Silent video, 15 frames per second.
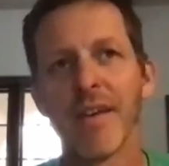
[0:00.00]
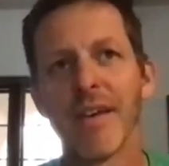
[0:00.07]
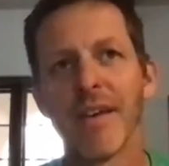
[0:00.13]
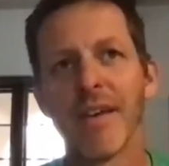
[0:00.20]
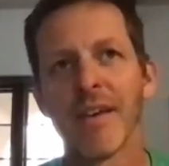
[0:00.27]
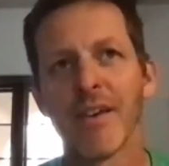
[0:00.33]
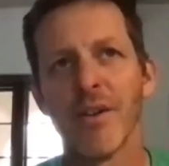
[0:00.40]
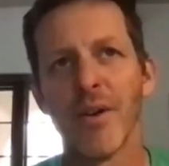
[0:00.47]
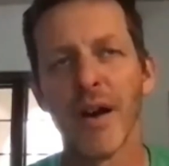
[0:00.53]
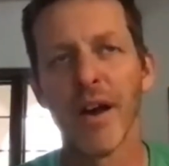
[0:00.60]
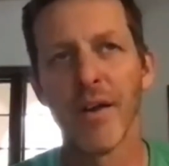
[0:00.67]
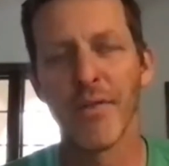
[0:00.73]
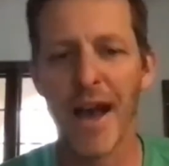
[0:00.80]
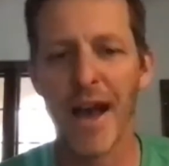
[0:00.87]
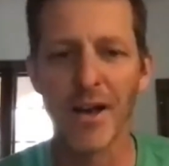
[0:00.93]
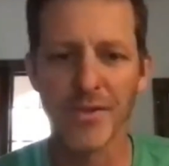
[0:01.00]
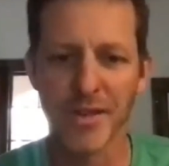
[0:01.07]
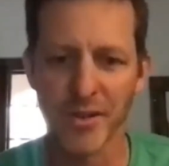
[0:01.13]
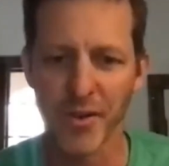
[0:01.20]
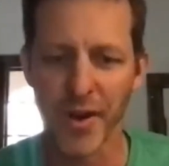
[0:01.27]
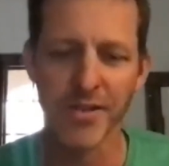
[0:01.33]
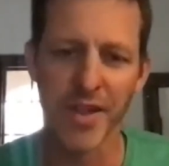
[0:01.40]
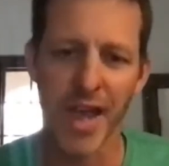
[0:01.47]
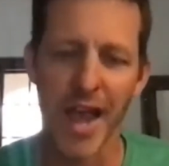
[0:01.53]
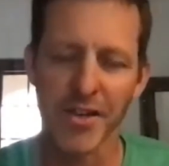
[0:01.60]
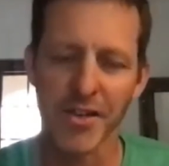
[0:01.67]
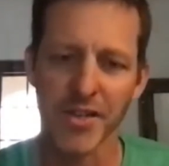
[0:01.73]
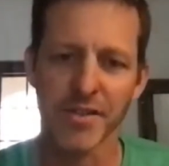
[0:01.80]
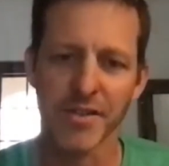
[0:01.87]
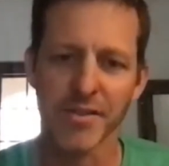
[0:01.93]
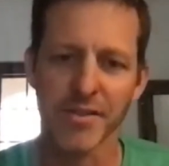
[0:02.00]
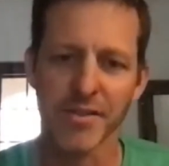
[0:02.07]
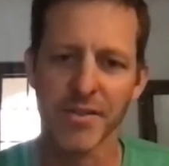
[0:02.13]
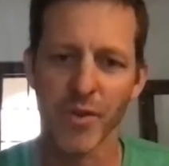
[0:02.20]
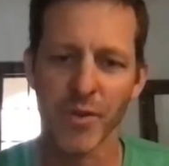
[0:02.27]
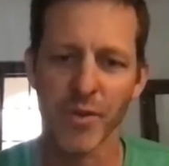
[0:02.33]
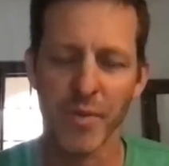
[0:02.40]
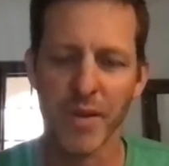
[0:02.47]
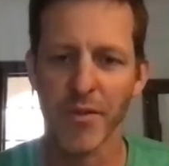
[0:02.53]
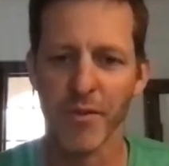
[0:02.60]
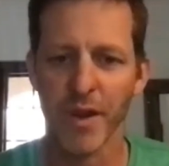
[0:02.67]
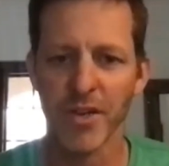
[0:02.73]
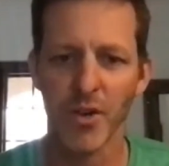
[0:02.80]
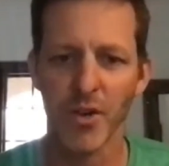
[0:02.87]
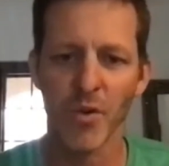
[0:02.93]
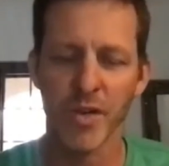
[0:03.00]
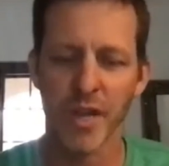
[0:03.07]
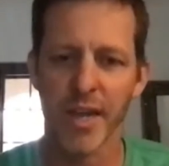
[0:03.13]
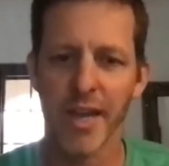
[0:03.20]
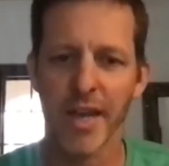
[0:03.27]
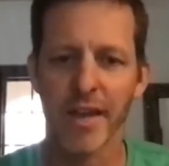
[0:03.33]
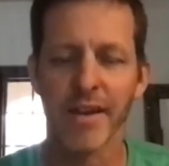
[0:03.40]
1,000 transactions would be the threshold to hit,